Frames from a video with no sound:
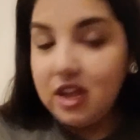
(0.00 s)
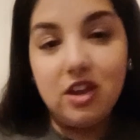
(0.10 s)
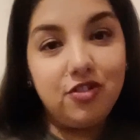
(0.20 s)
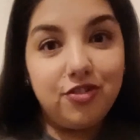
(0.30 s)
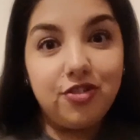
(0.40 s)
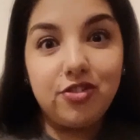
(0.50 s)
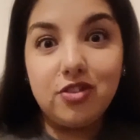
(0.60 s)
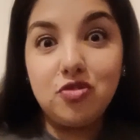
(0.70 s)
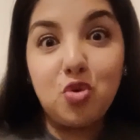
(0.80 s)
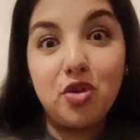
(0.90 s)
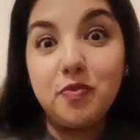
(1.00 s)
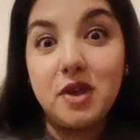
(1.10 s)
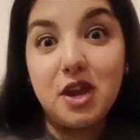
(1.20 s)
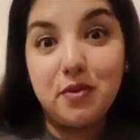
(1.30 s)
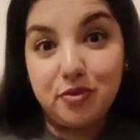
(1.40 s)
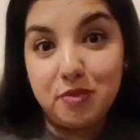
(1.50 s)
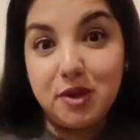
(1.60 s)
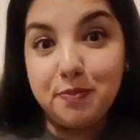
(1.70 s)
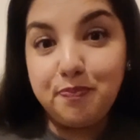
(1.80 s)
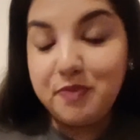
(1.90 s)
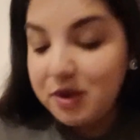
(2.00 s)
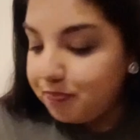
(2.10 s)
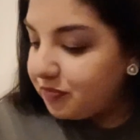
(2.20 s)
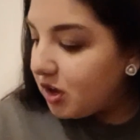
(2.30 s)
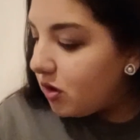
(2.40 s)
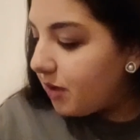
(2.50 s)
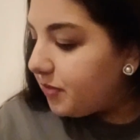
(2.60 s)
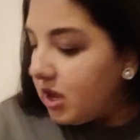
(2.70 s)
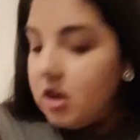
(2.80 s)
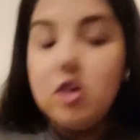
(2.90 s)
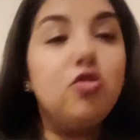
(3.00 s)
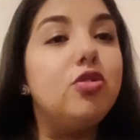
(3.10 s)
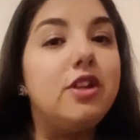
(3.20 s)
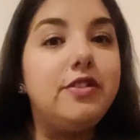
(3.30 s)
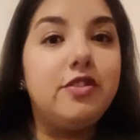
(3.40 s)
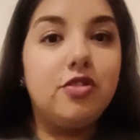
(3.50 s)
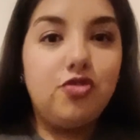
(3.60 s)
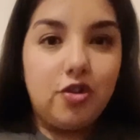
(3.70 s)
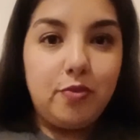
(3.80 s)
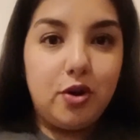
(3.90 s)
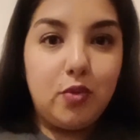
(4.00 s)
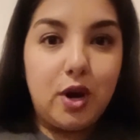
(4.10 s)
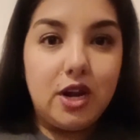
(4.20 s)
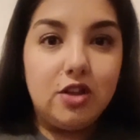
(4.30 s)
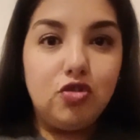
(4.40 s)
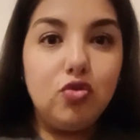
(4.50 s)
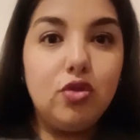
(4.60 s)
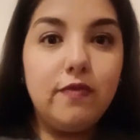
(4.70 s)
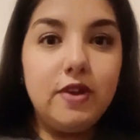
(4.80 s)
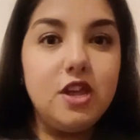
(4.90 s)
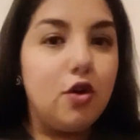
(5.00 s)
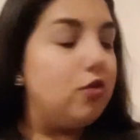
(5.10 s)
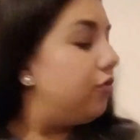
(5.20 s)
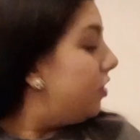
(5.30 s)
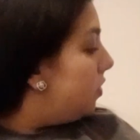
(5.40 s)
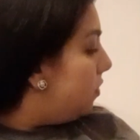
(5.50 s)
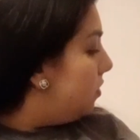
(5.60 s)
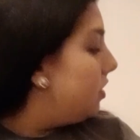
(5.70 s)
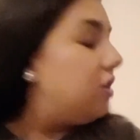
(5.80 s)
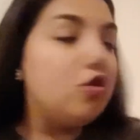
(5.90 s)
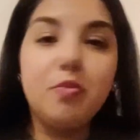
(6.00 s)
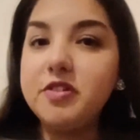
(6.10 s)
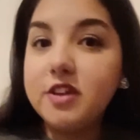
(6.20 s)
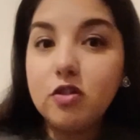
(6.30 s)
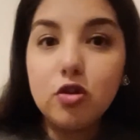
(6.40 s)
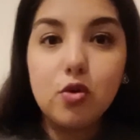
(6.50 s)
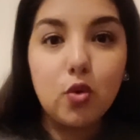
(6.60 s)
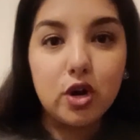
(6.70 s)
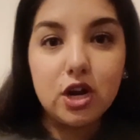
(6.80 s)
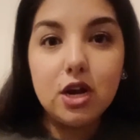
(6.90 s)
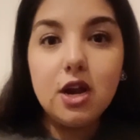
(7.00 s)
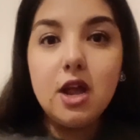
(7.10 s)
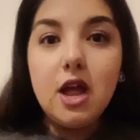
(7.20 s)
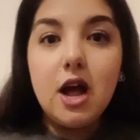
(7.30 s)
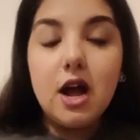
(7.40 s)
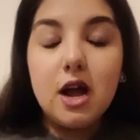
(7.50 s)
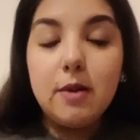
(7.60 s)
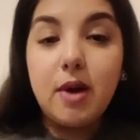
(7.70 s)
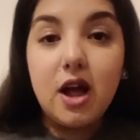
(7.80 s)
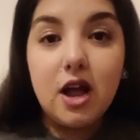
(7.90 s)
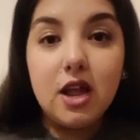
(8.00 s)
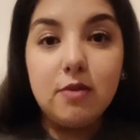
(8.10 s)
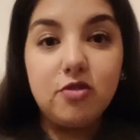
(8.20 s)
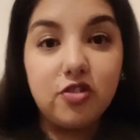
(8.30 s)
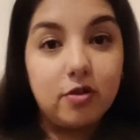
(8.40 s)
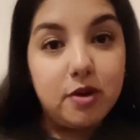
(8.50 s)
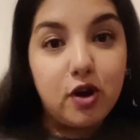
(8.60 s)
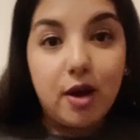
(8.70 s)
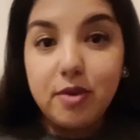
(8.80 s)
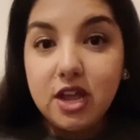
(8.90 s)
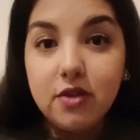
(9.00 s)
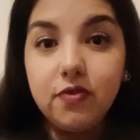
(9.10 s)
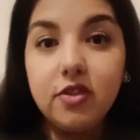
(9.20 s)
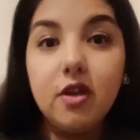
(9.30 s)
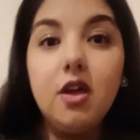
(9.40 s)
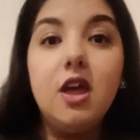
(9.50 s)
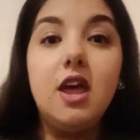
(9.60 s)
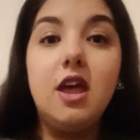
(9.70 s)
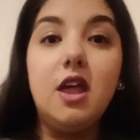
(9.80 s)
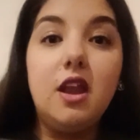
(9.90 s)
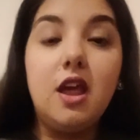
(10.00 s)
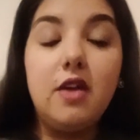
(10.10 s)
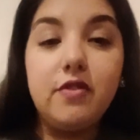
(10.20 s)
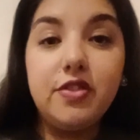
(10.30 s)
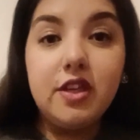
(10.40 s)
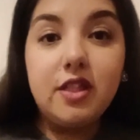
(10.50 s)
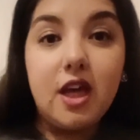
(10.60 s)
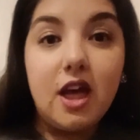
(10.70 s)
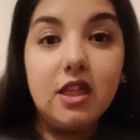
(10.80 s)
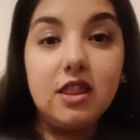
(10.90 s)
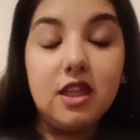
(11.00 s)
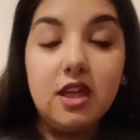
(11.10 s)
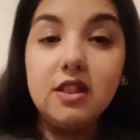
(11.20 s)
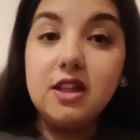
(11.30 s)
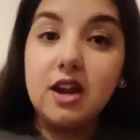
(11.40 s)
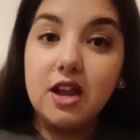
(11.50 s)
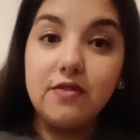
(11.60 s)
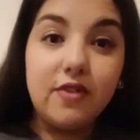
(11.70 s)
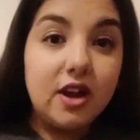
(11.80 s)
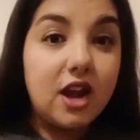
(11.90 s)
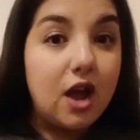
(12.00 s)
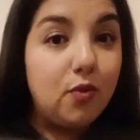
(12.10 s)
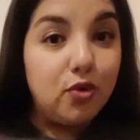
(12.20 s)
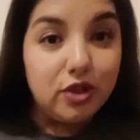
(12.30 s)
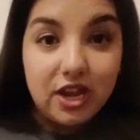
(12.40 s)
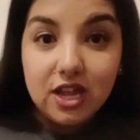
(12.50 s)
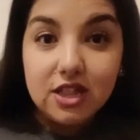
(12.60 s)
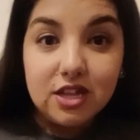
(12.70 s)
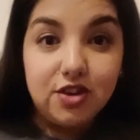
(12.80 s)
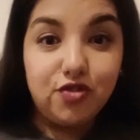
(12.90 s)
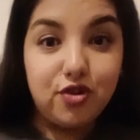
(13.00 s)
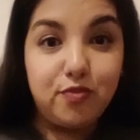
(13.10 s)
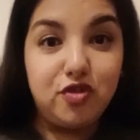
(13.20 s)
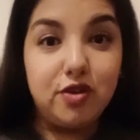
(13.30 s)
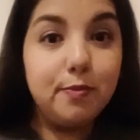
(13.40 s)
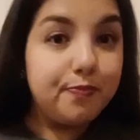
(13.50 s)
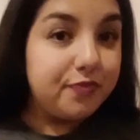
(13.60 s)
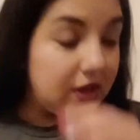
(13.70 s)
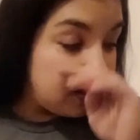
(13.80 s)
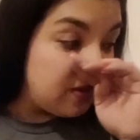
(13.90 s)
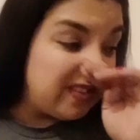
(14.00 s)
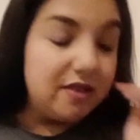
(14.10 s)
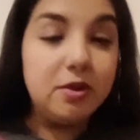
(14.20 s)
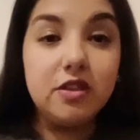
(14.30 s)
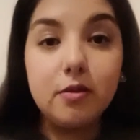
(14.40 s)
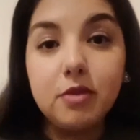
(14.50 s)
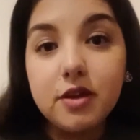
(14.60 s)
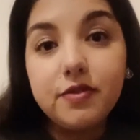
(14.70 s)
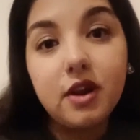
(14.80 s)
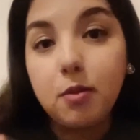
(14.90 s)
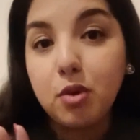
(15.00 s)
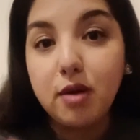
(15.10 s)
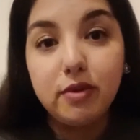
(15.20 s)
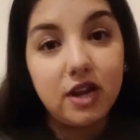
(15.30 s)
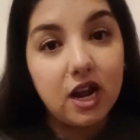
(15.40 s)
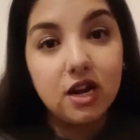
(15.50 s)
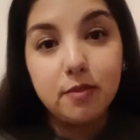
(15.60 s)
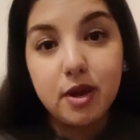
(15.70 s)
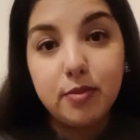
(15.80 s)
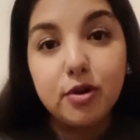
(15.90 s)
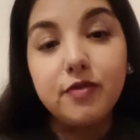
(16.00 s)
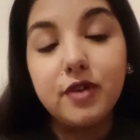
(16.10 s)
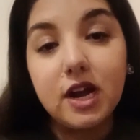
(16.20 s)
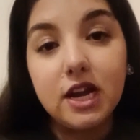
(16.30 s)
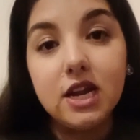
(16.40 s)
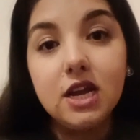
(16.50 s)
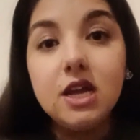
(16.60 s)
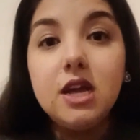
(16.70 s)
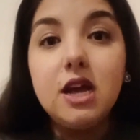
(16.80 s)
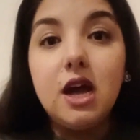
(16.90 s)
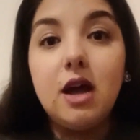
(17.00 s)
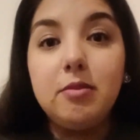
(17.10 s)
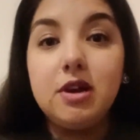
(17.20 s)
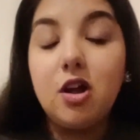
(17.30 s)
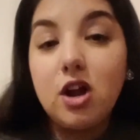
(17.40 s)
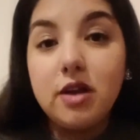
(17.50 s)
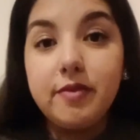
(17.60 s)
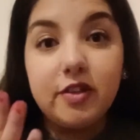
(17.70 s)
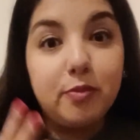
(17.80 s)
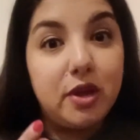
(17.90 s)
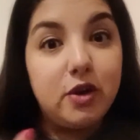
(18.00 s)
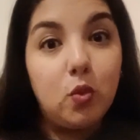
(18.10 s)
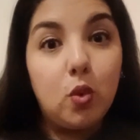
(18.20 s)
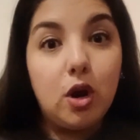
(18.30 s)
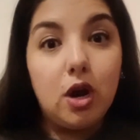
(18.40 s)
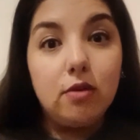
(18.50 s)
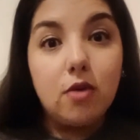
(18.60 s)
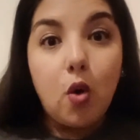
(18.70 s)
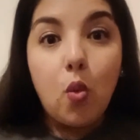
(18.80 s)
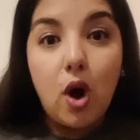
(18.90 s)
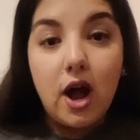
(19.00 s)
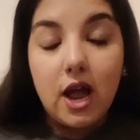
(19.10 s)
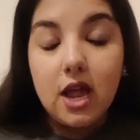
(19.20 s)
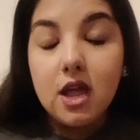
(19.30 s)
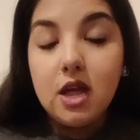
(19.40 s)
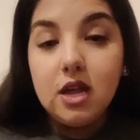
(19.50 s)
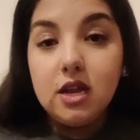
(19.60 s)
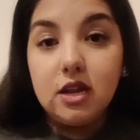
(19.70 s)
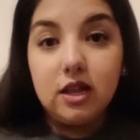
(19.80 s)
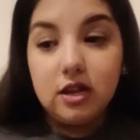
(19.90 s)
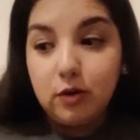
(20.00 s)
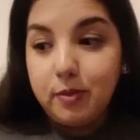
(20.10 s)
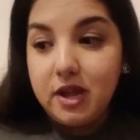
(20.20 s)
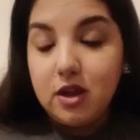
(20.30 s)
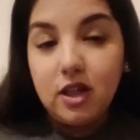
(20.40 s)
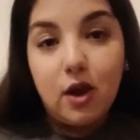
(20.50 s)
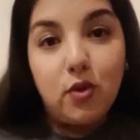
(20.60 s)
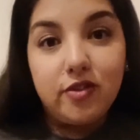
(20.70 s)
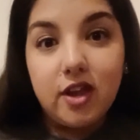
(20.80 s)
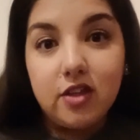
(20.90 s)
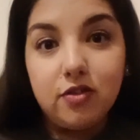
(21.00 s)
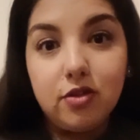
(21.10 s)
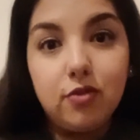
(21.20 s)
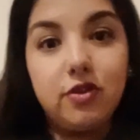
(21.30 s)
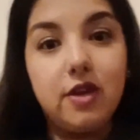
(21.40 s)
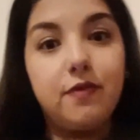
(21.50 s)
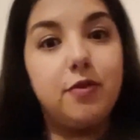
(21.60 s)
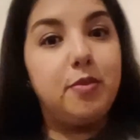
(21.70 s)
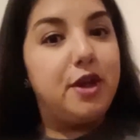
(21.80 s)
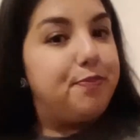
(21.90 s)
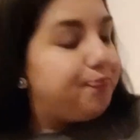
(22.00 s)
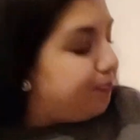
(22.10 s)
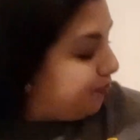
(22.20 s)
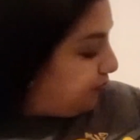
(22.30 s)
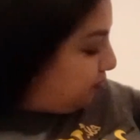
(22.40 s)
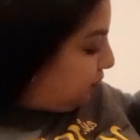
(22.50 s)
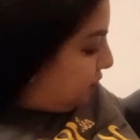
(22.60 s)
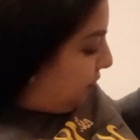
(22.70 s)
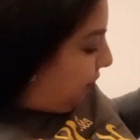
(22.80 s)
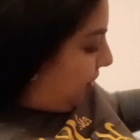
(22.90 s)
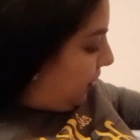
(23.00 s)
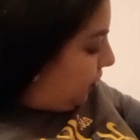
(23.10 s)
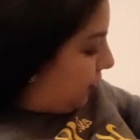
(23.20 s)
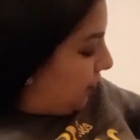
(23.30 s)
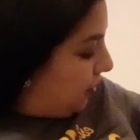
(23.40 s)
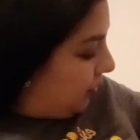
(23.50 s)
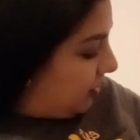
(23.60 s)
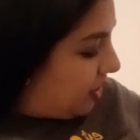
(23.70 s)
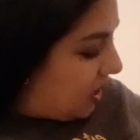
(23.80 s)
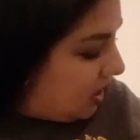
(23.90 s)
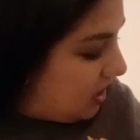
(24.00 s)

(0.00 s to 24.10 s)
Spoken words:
she just enjoys being with me. But okay, so let's jump right into the video. So in no particular order, I am just going to be grabbing gifts, and everything that I see and that I can find I will link in the description. Now there's going to be some gifts that I'm probably not going to be able to find, and I'll kind of explain why in a little bit, like once I get to those gifts. But so first thing